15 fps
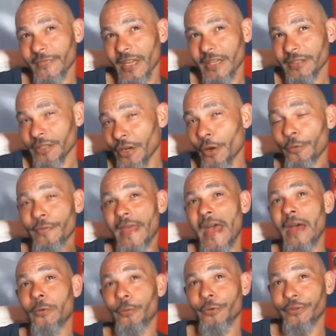that
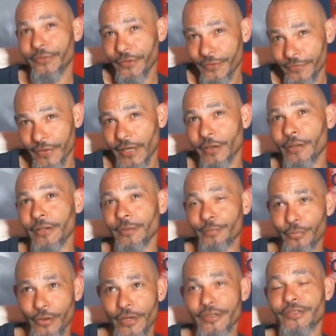was a very
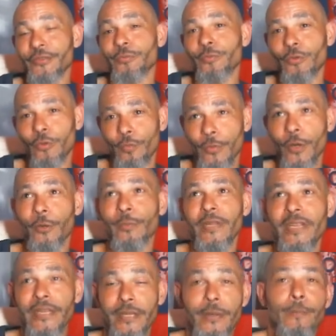impressionable moment
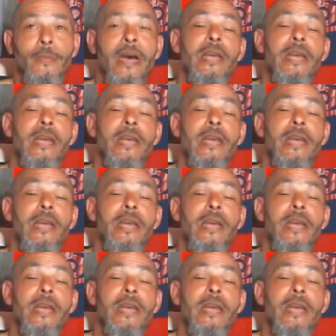in my